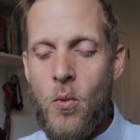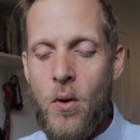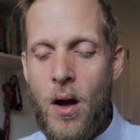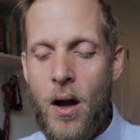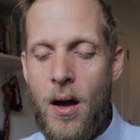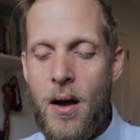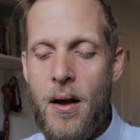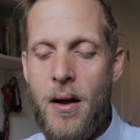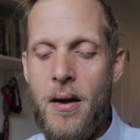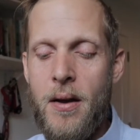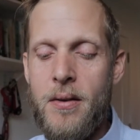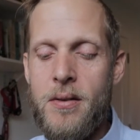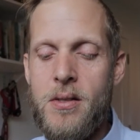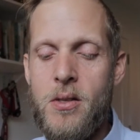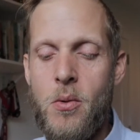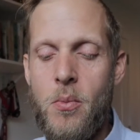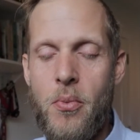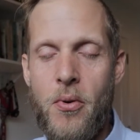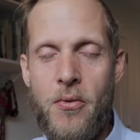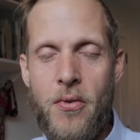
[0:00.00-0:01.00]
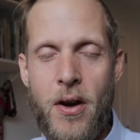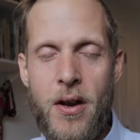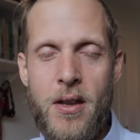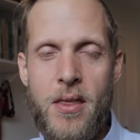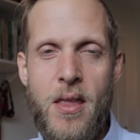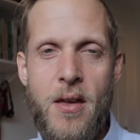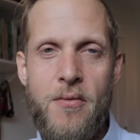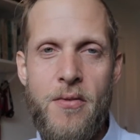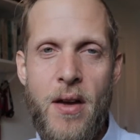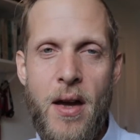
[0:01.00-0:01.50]
So providing
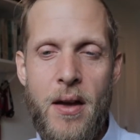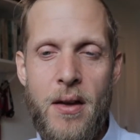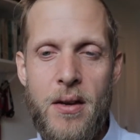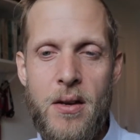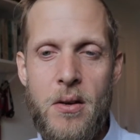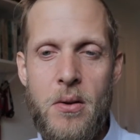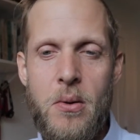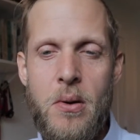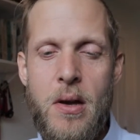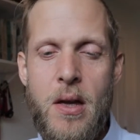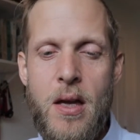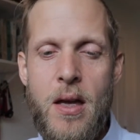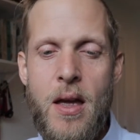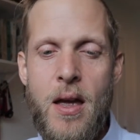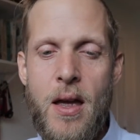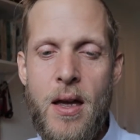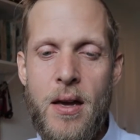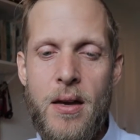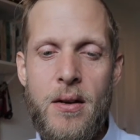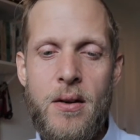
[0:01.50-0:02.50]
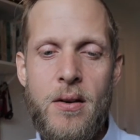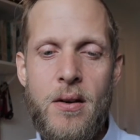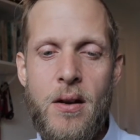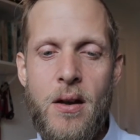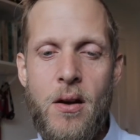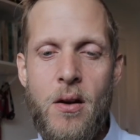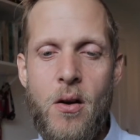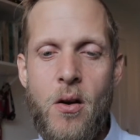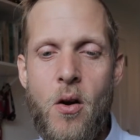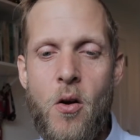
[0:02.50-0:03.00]
that value, and
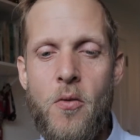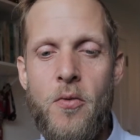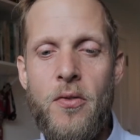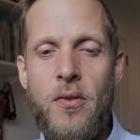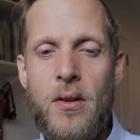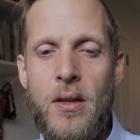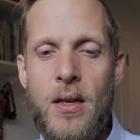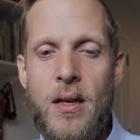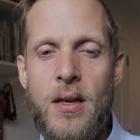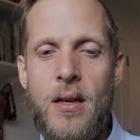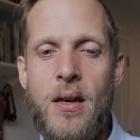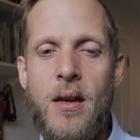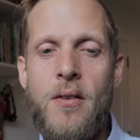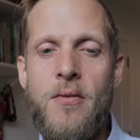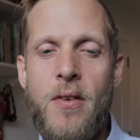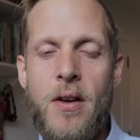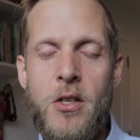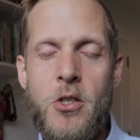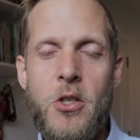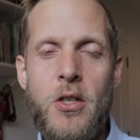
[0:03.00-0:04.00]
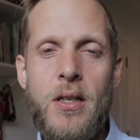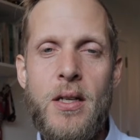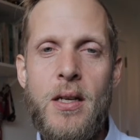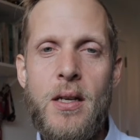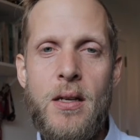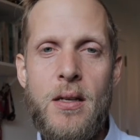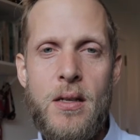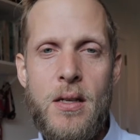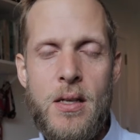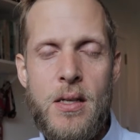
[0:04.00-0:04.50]
hopefully
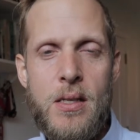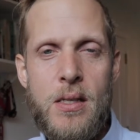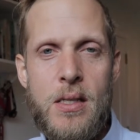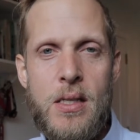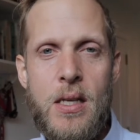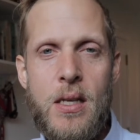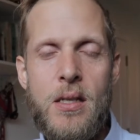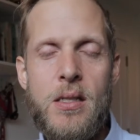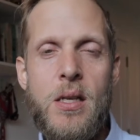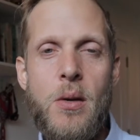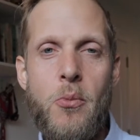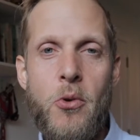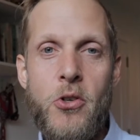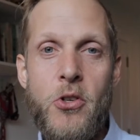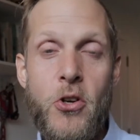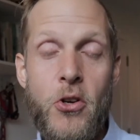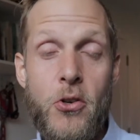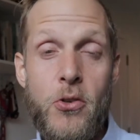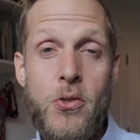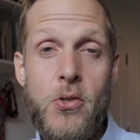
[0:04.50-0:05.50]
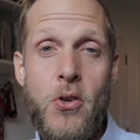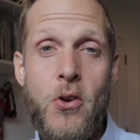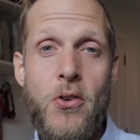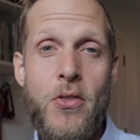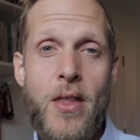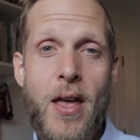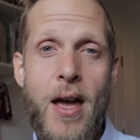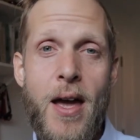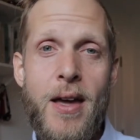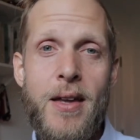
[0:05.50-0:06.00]
eventually seeing some returns
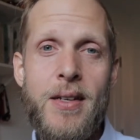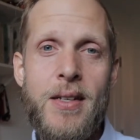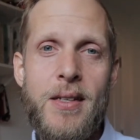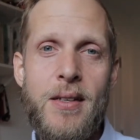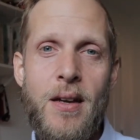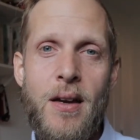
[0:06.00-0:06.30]
on that